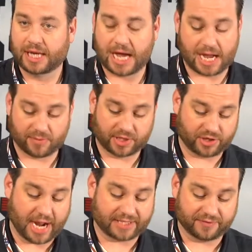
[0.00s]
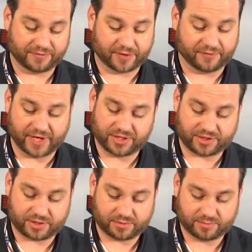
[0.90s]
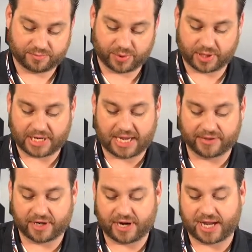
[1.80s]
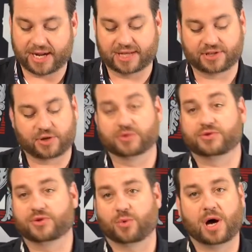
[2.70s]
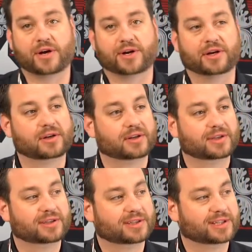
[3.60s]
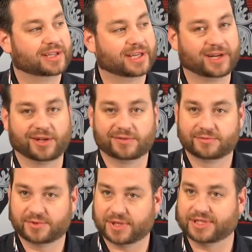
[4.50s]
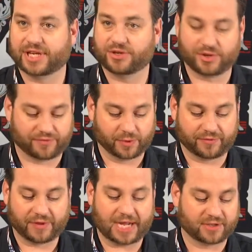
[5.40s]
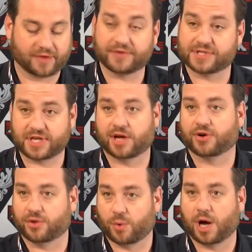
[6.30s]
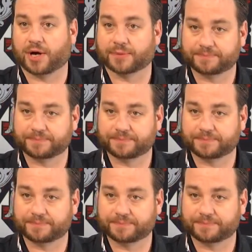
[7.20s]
attractant for the fish, put it on there, and as it goes through the water, it'll continue to reflect off the sun or the water.